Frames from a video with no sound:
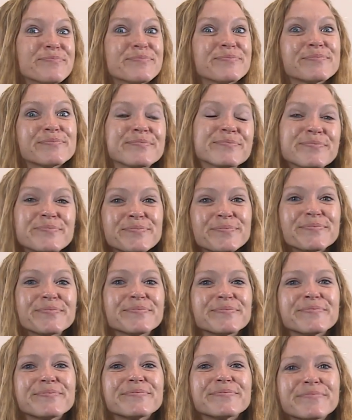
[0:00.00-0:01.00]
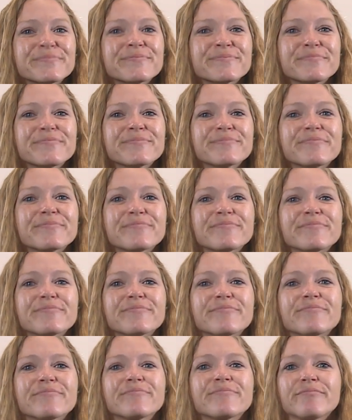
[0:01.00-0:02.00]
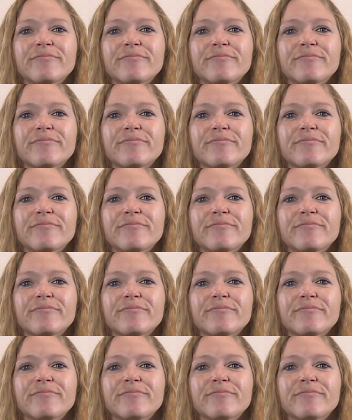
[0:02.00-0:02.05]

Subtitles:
Nothing is said.